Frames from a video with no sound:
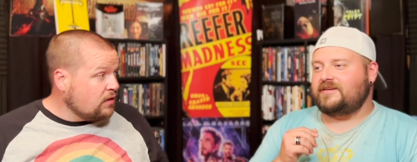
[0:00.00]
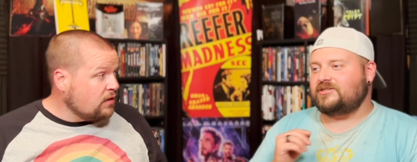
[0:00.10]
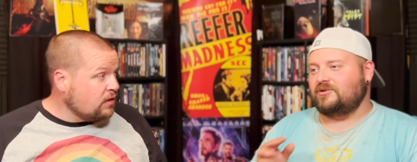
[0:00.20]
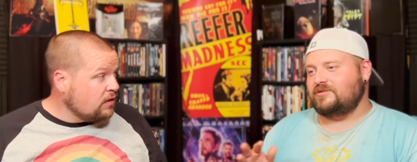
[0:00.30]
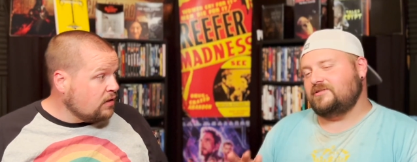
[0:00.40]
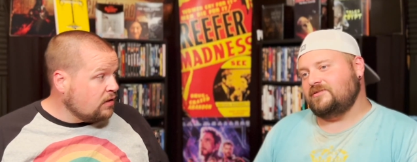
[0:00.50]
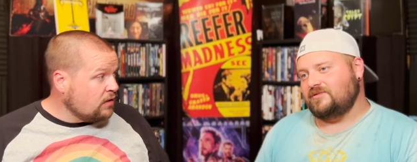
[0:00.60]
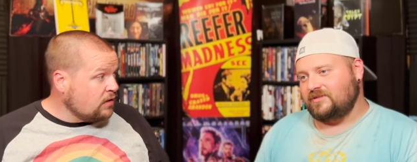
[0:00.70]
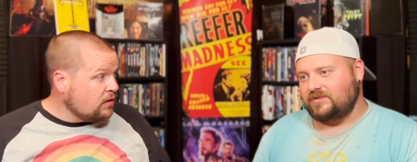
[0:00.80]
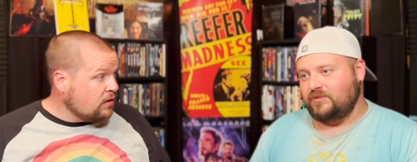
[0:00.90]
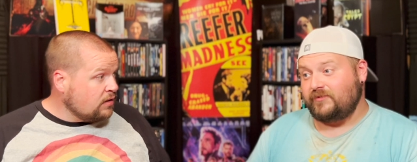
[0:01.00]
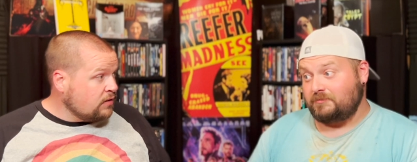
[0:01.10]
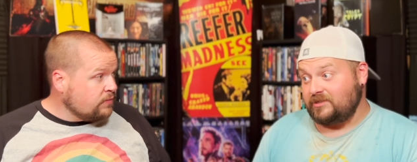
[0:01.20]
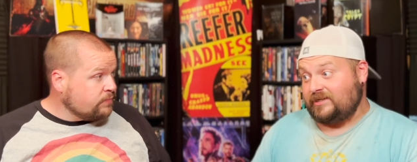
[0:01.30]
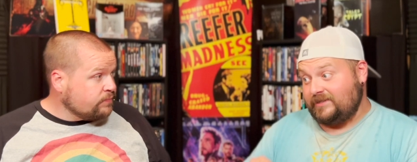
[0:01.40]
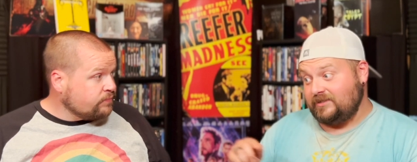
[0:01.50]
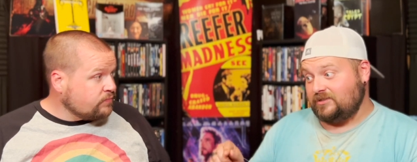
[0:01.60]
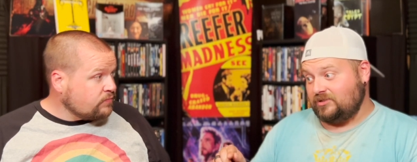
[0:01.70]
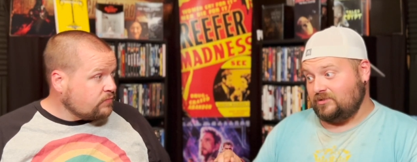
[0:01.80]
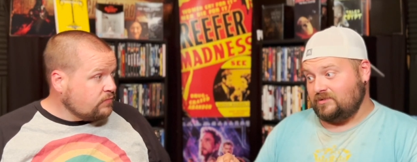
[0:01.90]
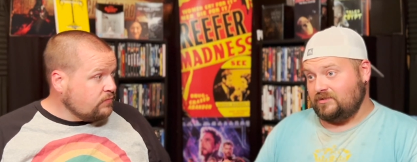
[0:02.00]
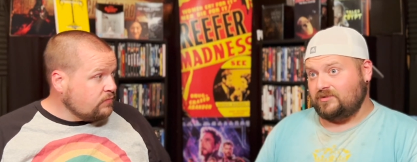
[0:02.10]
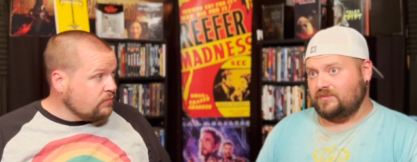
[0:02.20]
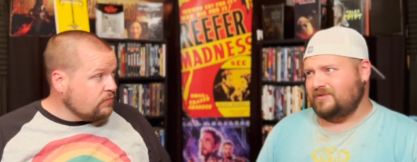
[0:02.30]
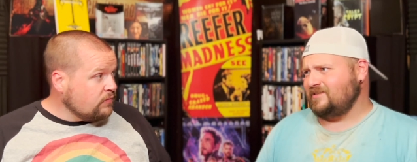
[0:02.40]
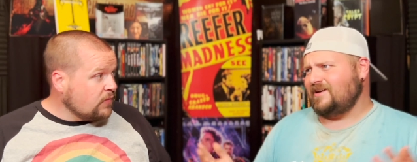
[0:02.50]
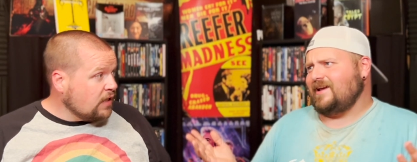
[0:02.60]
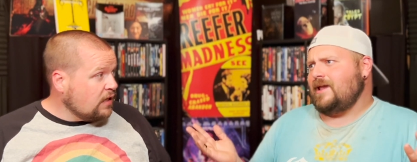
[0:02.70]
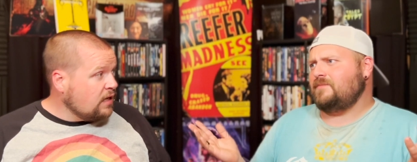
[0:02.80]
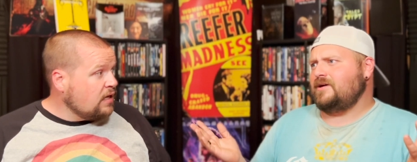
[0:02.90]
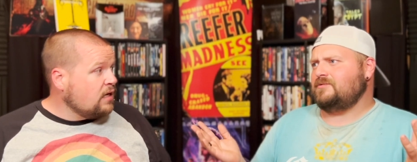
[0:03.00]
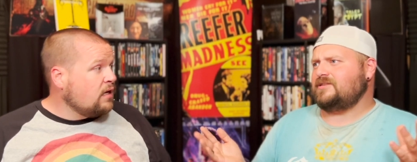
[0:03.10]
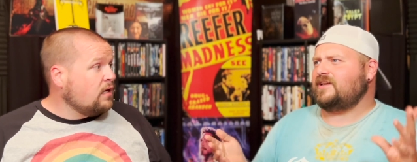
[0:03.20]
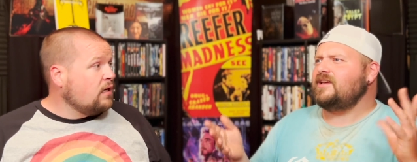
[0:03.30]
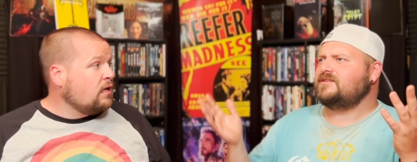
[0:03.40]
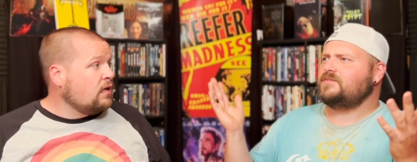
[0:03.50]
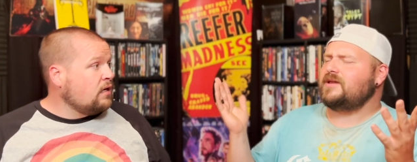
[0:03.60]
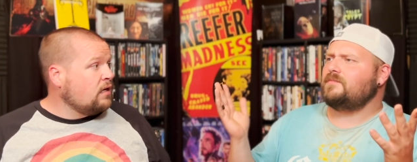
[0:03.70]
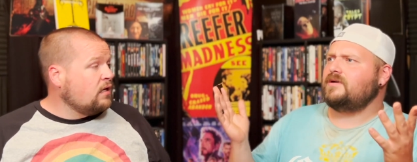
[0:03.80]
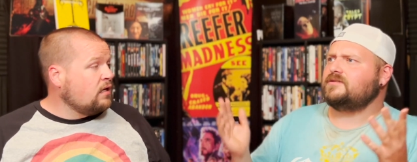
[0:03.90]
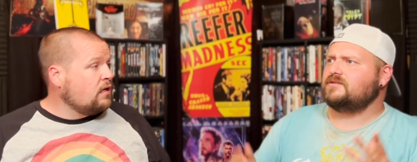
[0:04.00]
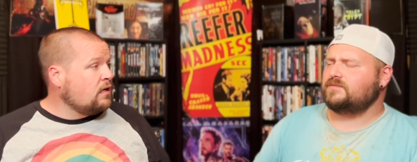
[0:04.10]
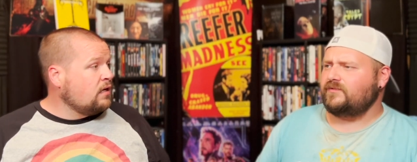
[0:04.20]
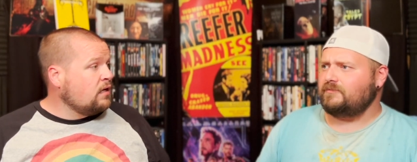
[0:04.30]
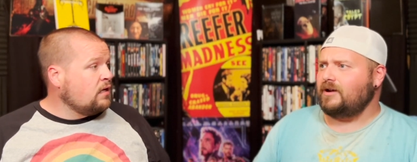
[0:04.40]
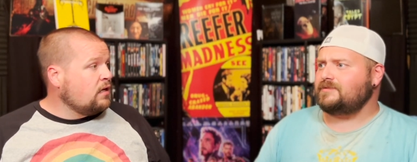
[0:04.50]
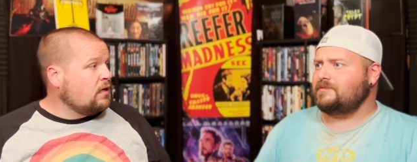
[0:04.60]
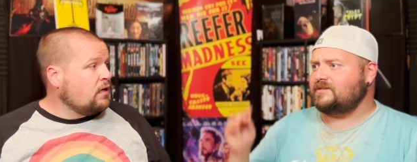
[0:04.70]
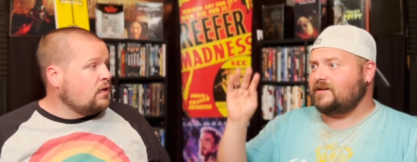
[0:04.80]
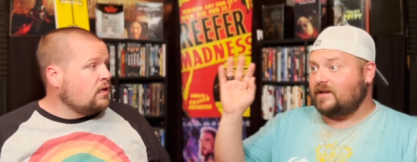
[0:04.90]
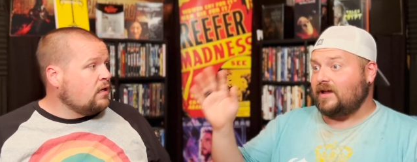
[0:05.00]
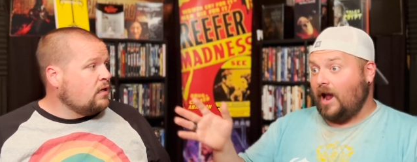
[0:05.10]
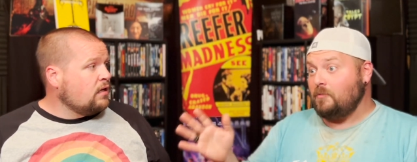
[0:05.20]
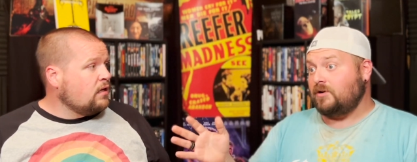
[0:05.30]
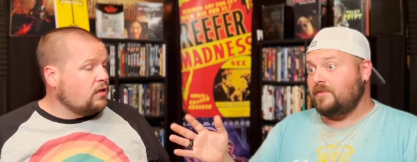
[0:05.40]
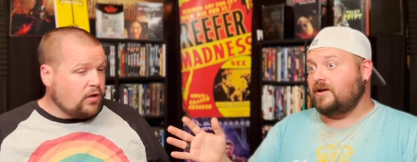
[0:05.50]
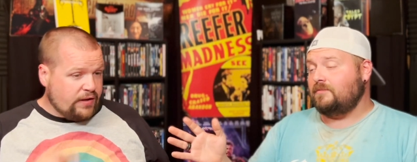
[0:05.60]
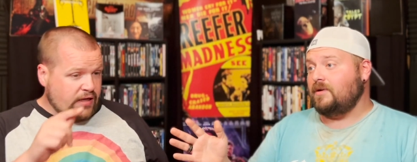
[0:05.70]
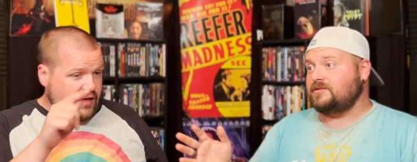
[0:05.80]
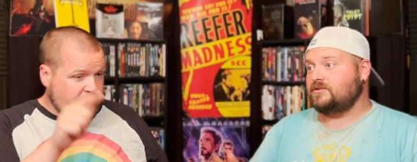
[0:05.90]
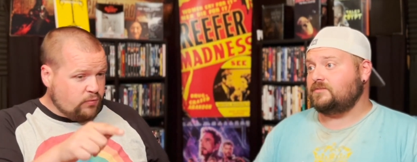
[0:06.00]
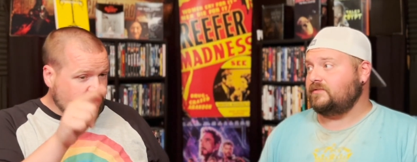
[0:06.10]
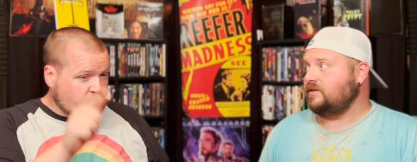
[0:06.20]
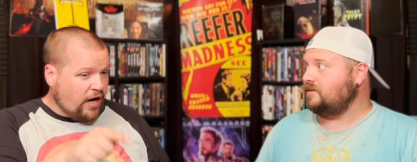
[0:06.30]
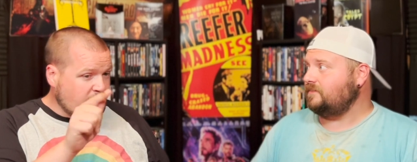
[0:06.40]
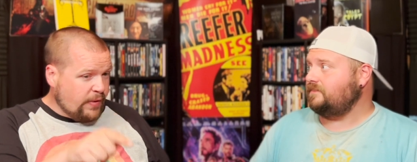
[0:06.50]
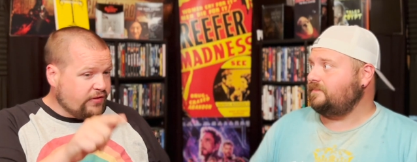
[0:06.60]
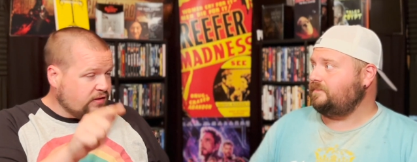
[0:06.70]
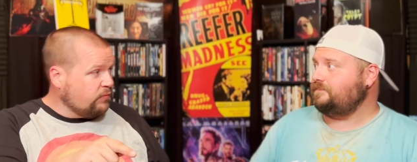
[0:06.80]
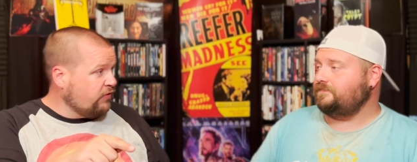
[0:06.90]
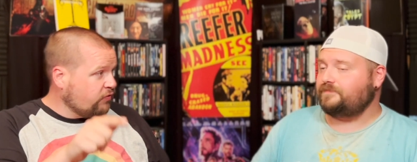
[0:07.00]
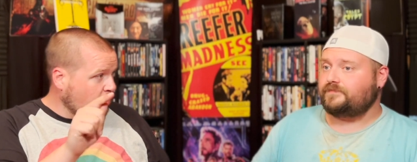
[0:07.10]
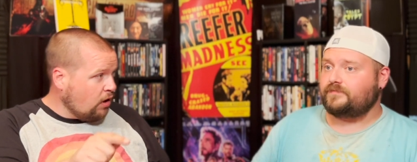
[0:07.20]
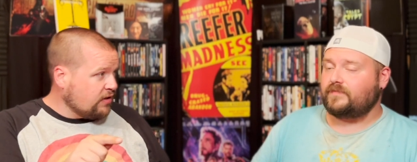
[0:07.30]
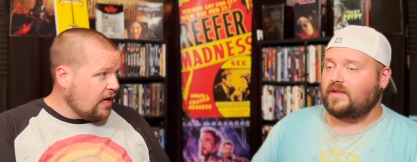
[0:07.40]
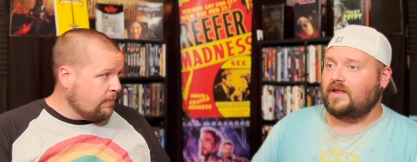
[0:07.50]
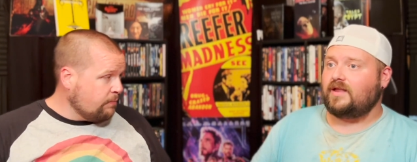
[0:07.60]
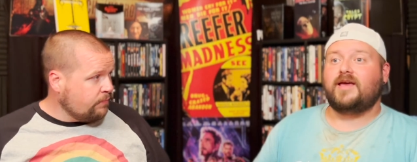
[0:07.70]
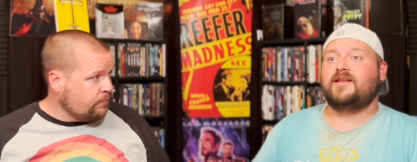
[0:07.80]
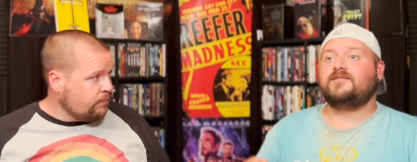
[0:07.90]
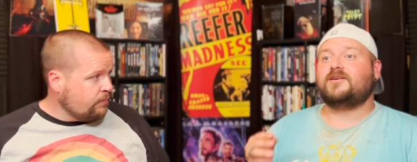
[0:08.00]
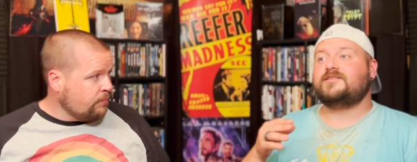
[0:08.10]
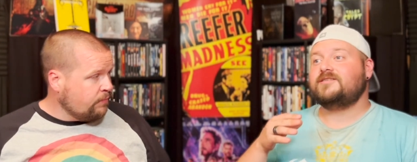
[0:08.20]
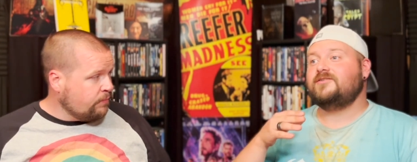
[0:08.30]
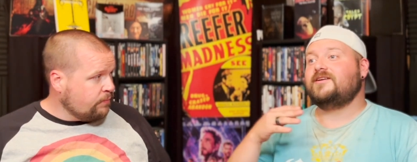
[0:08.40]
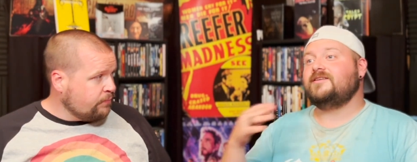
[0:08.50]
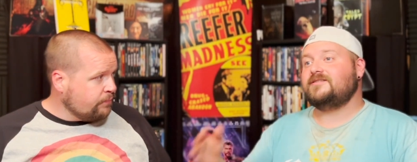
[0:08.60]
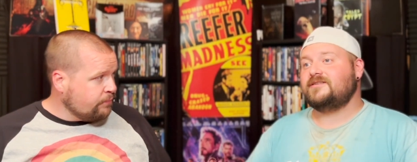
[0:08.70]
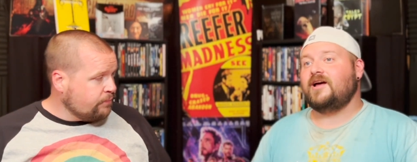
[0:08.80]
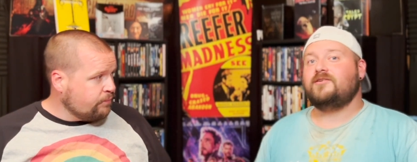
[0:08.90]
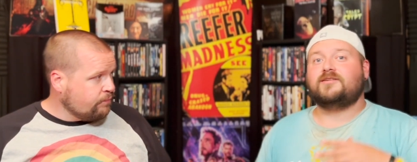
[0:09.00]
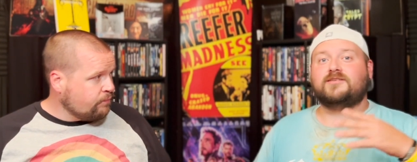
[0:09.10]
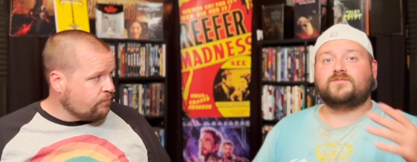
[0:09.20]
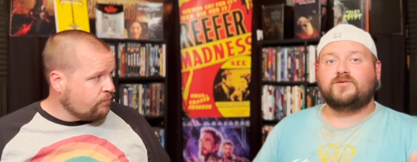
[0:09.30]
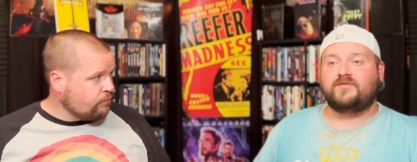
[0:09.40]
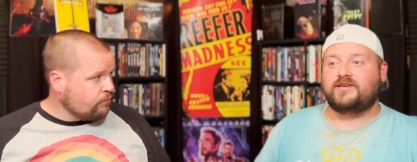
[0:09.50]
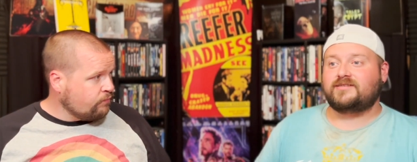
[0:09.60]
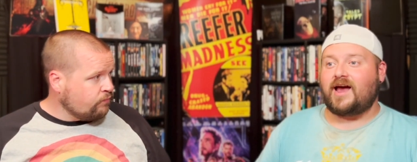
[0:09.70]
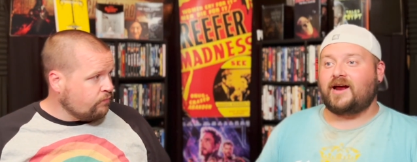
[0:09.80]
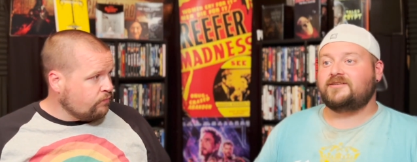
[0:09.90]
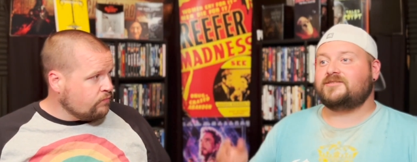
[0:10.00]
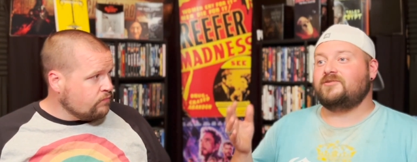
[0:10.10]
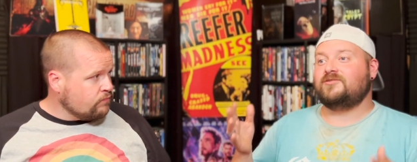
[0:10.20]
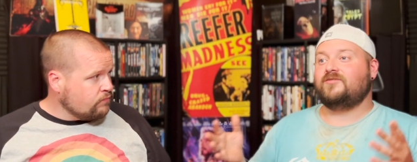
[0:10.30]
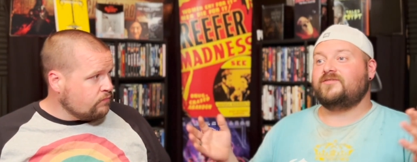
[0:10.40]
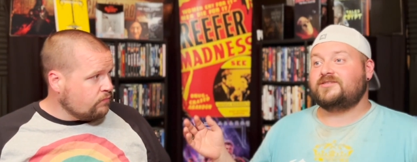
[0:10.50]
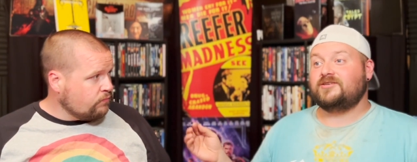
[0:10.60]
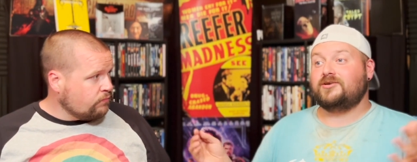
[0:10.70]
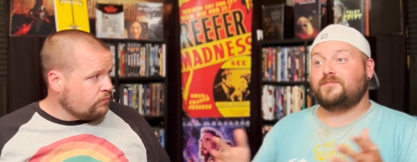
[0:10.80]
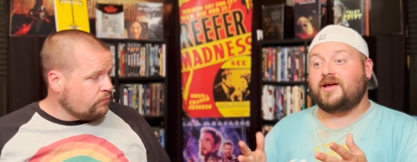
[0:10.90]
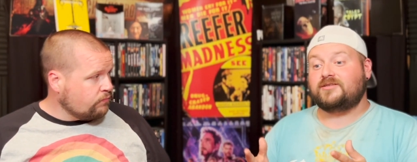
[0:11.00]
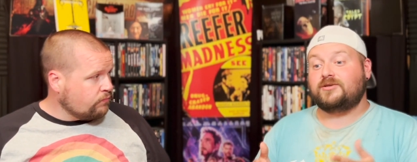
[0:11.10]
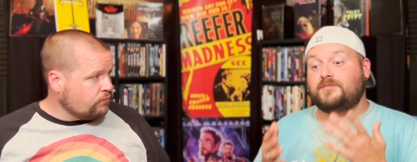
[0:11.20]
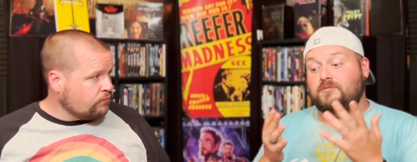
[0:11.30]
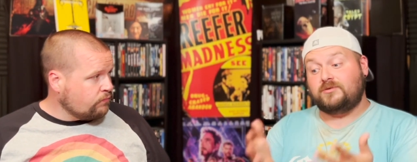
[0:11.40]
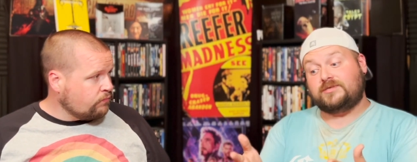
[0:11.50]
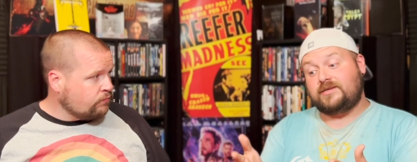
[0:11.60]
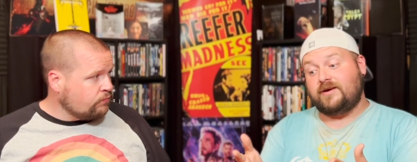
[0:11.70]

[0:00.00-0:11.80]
Speaker 1: chose to do this movie, which he did choose to do this movie. It's like anybody was like, "Hey, let's make a Munsters movie." And Rob Zombie's like, "I want to make no, a monster." He
Speaker 2: was movie. trying to make this movie for a long time.
Speaker 1: And concerning his style and his movies, I just don't know if it's a good mashup. But we'll see